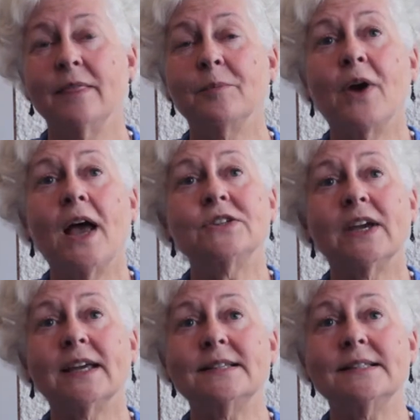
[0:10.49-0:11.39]
The
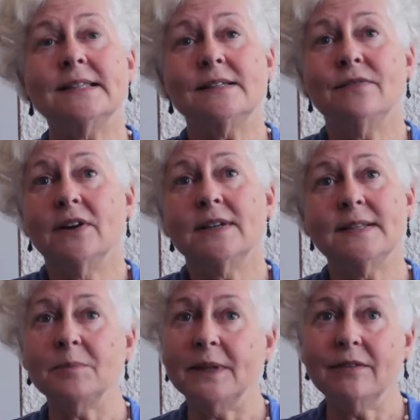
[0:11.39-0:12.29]
project consists very
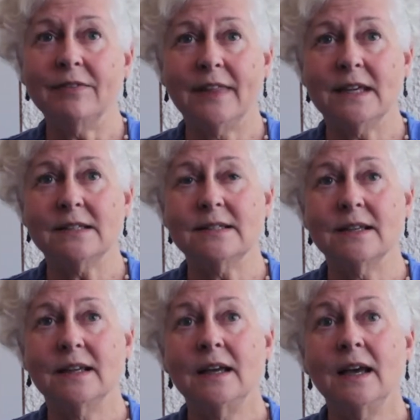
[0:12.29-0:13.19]
simply of this:
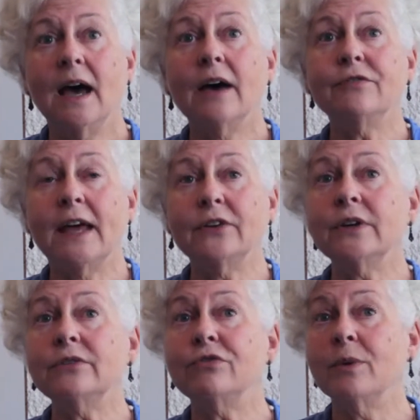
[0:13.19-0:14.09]
a
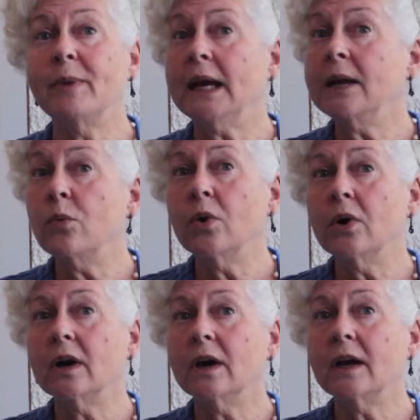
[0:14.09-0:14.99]
veteran from any
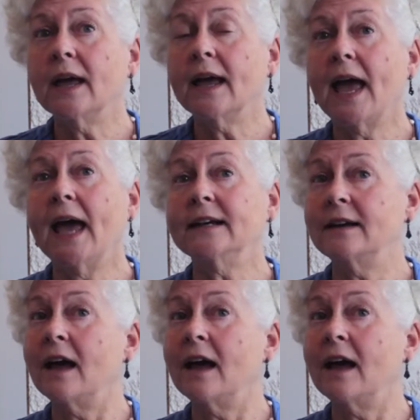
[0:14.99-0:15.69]
war and a